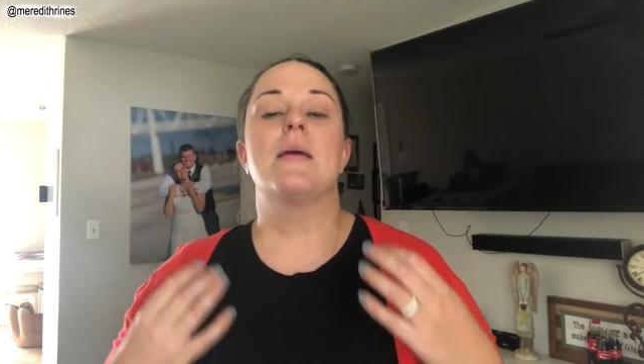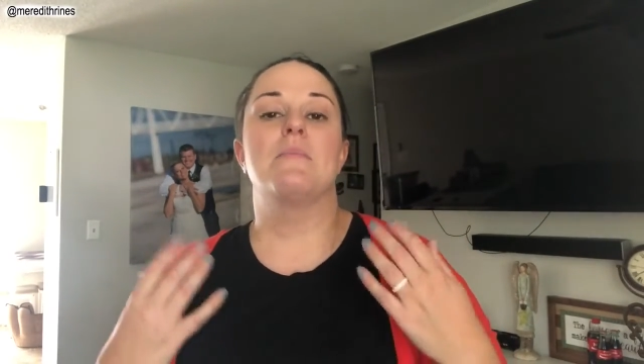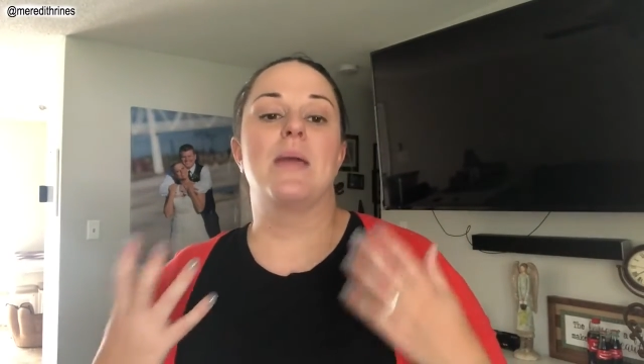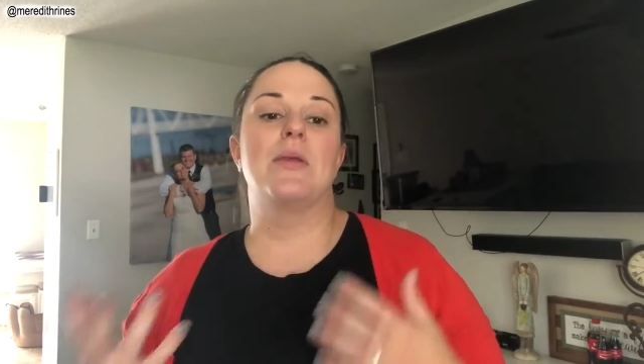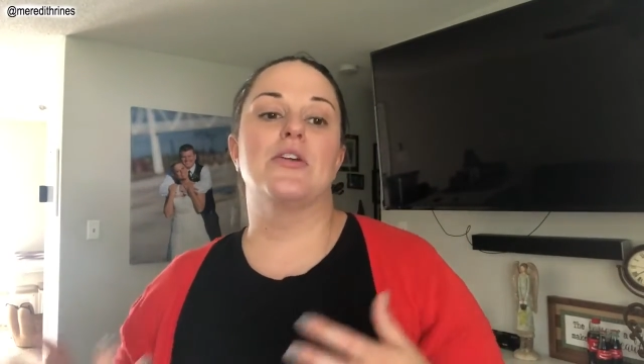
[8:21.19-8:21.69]

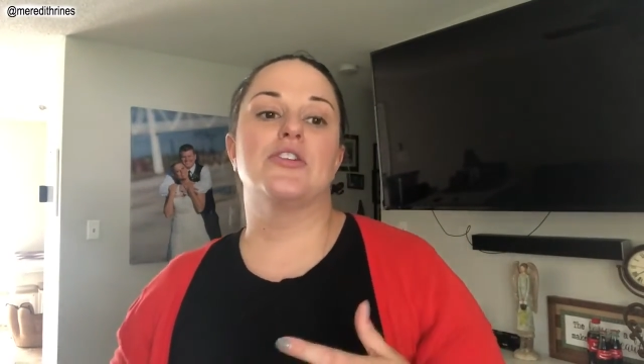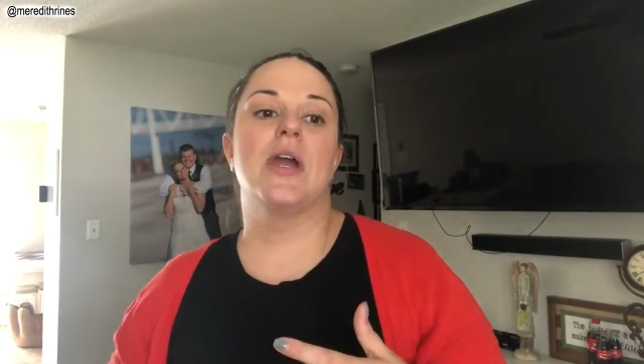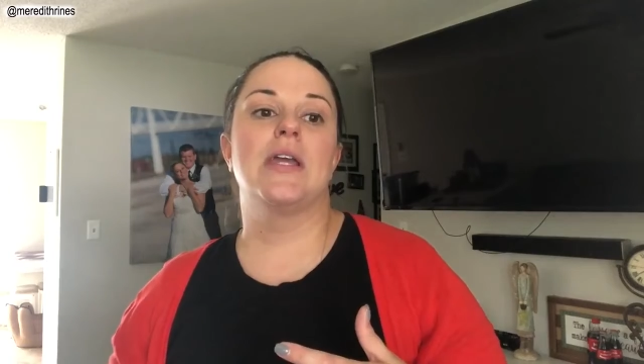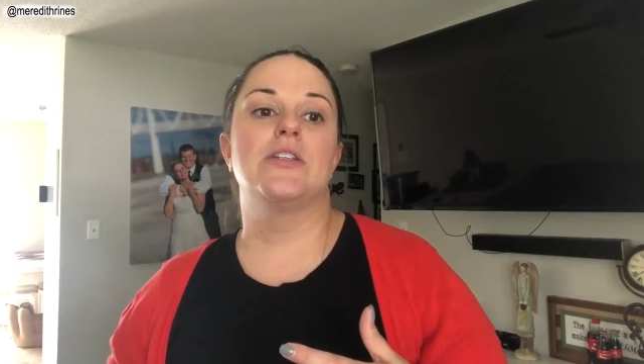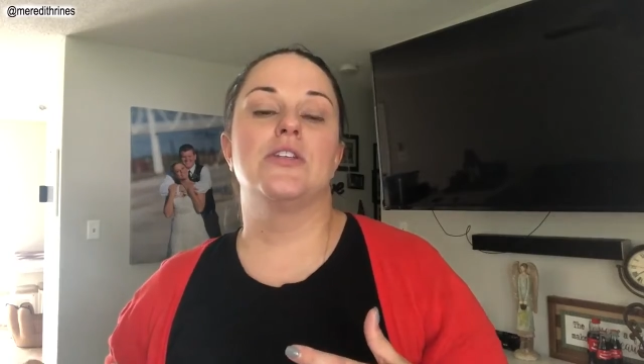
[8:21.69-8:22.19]
Maybe you're
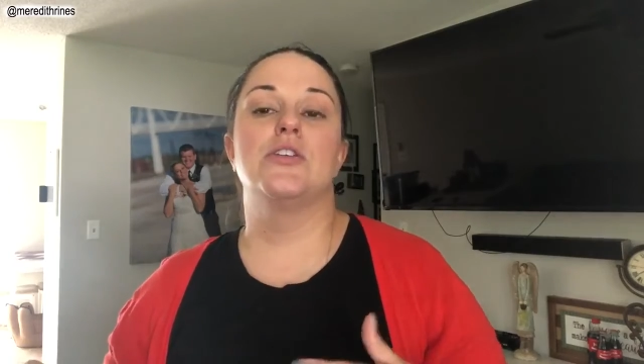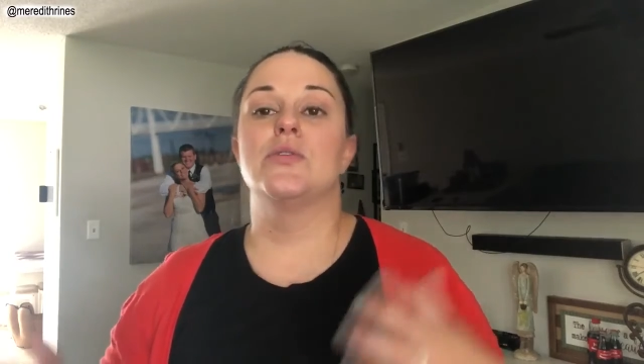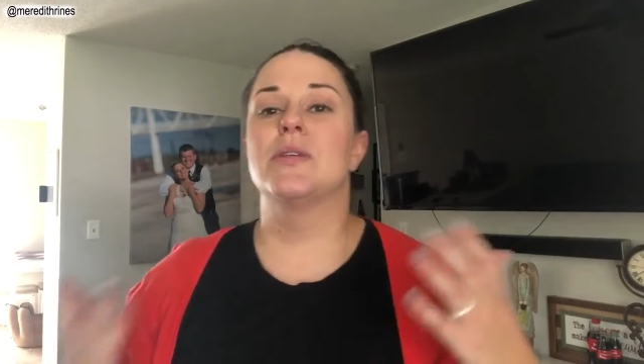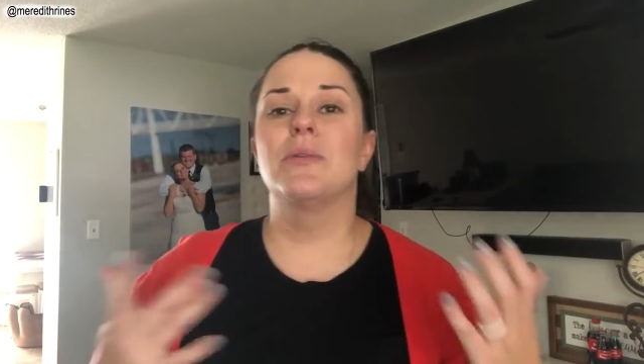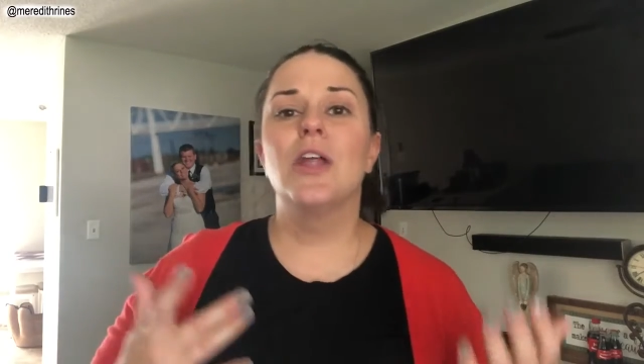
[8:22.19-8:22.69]
trying to
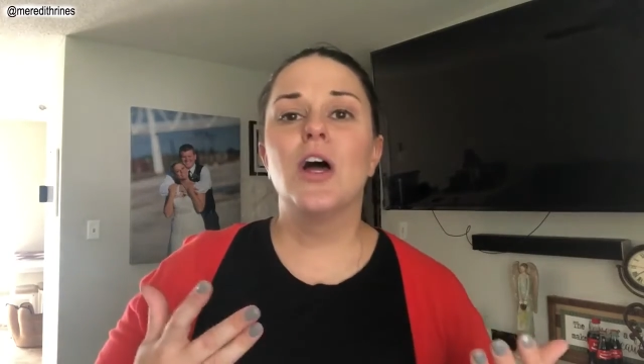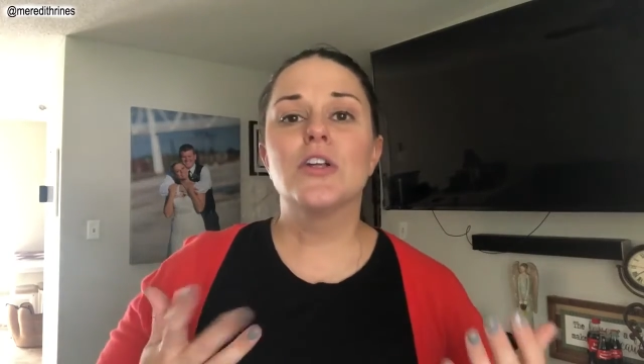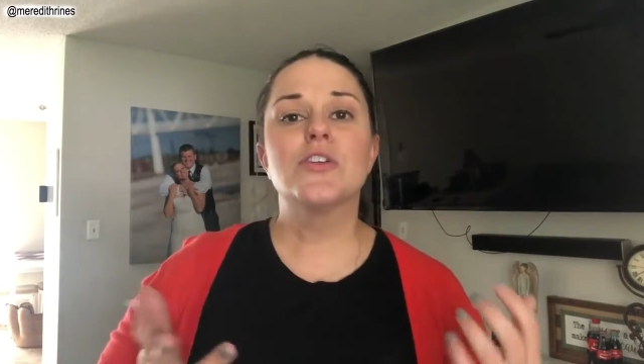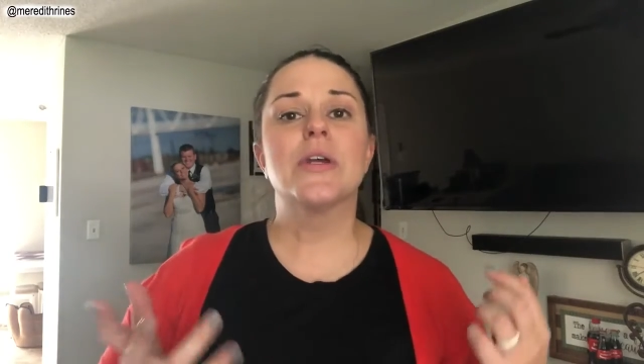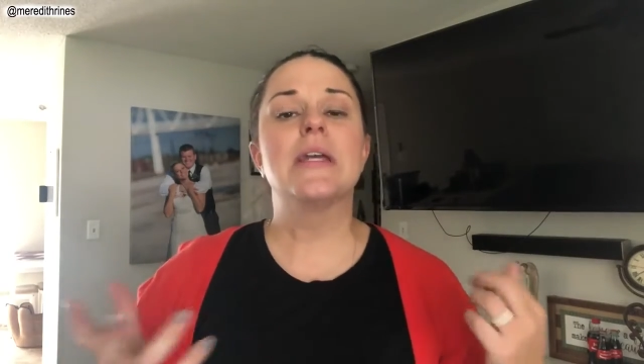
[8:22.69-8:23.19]
do some
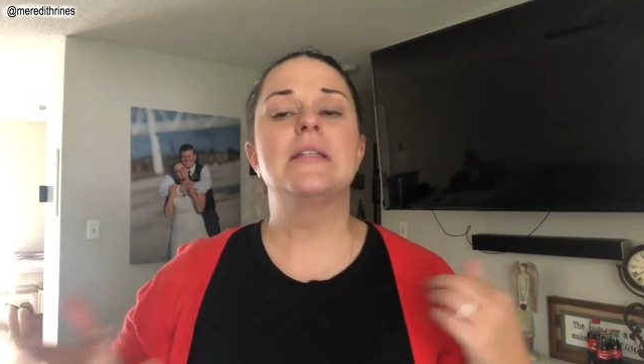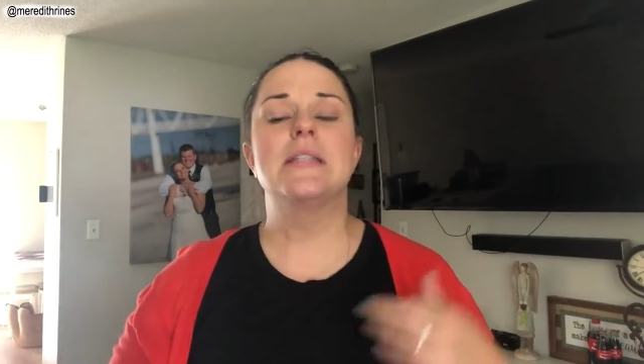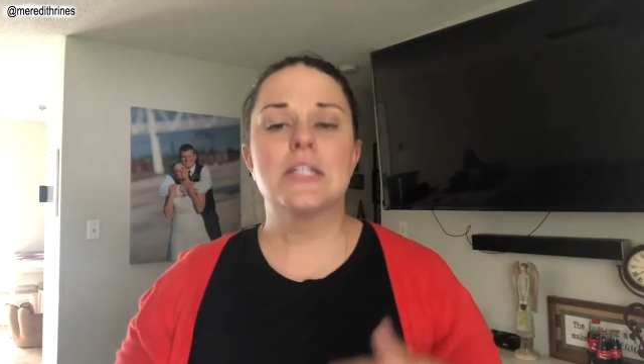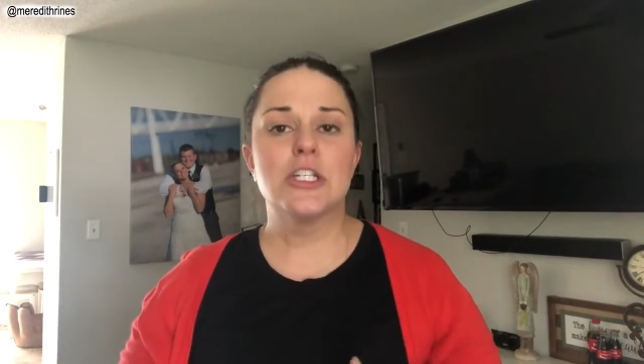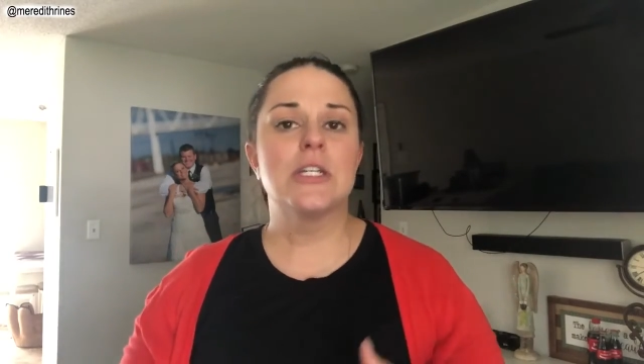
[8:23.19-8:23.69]
laundry,
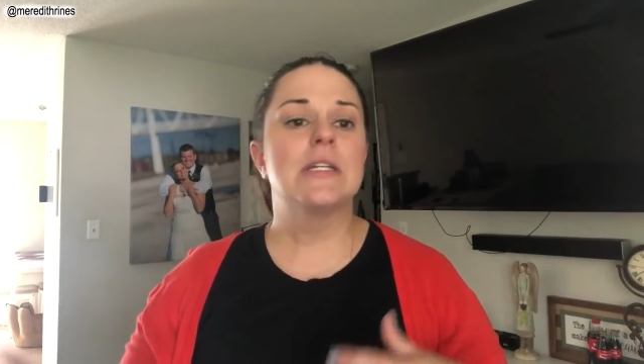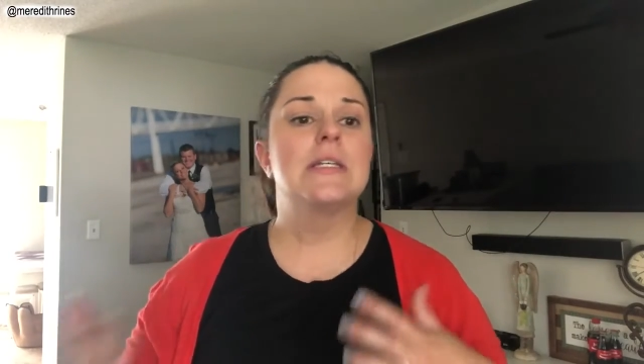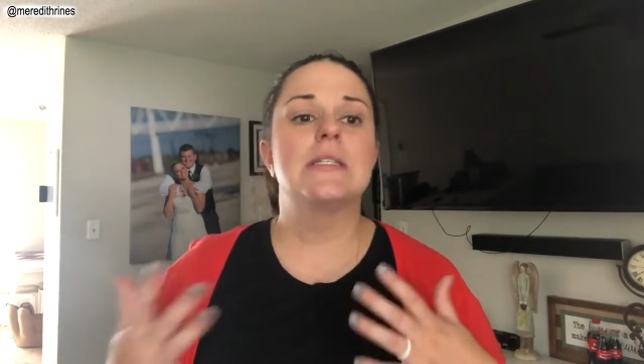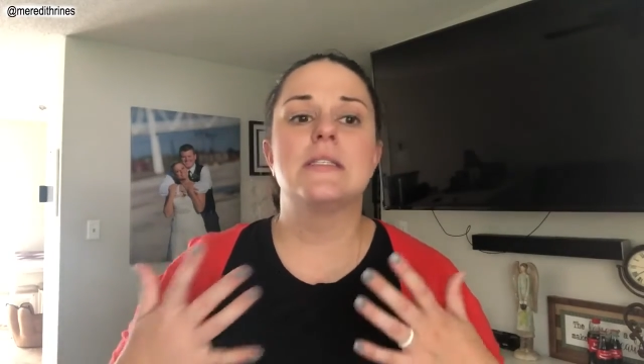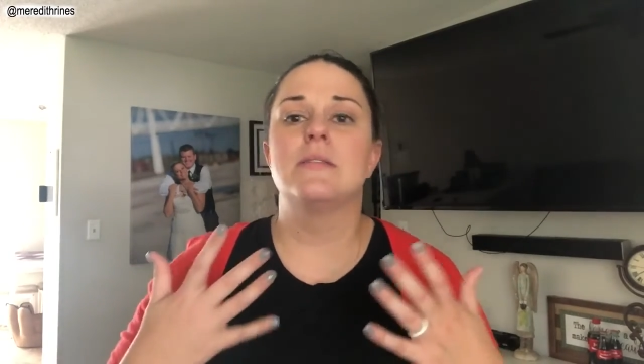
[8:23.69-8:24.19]

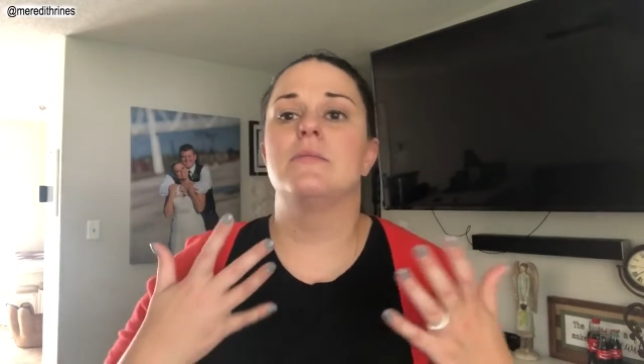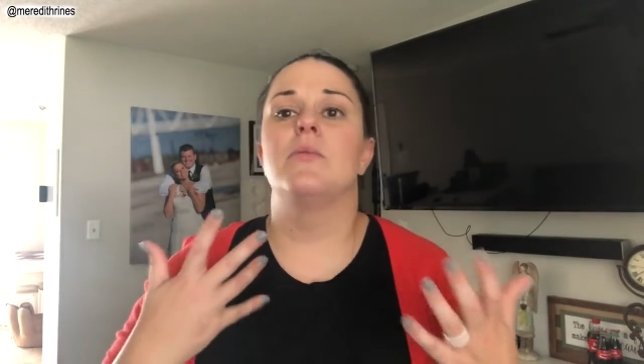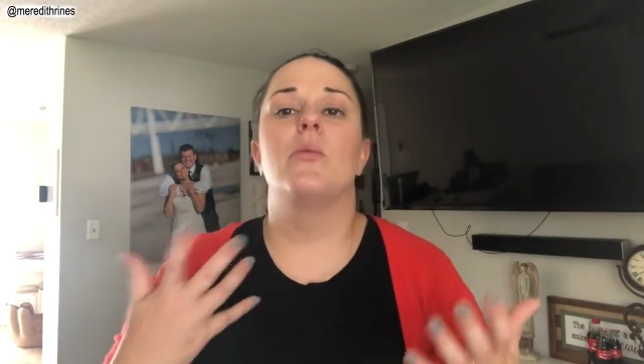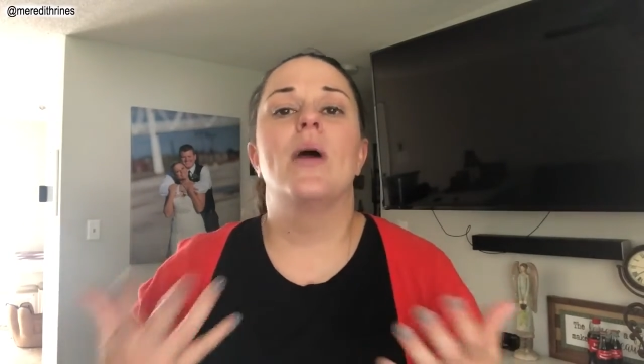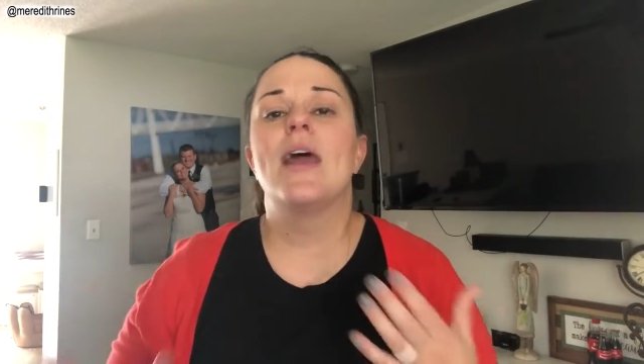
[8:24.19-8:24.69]
dishes,
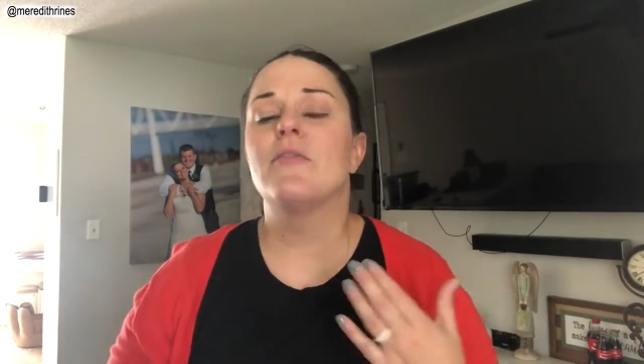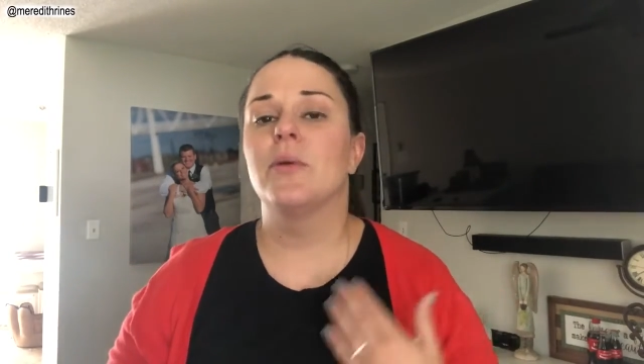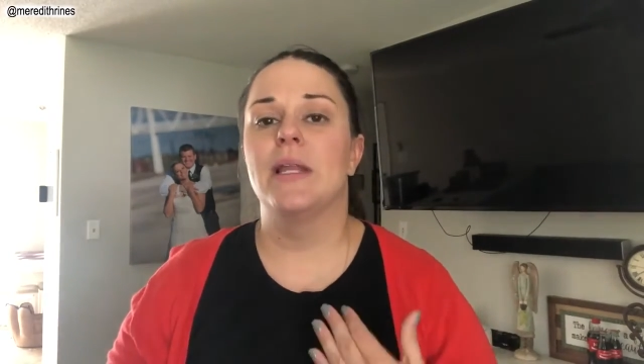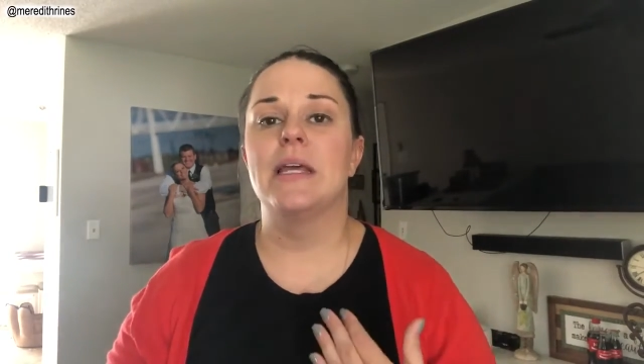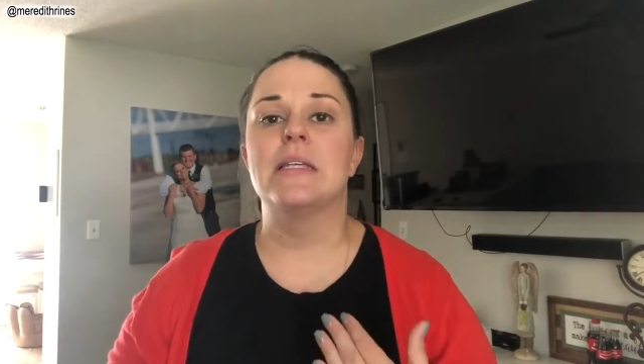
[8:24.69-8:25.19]

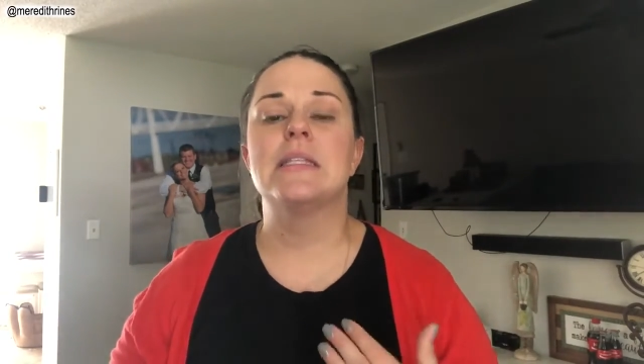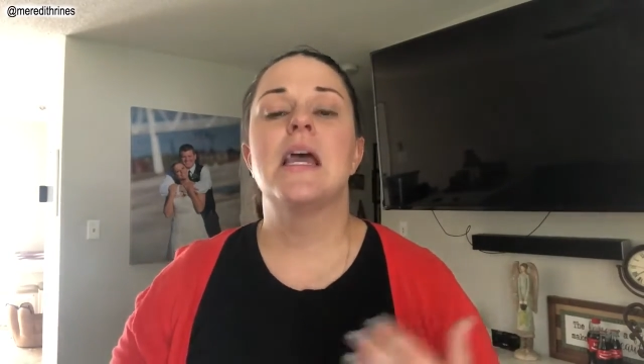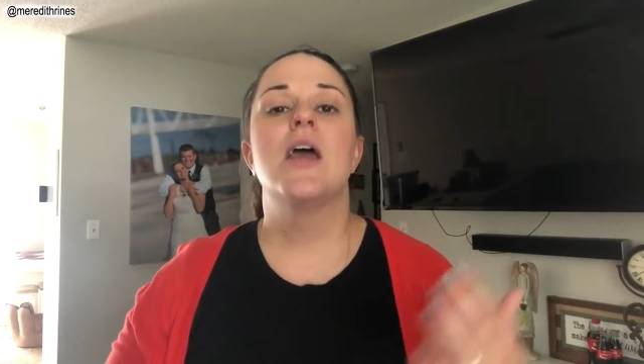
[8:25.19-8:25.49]
whatever it is.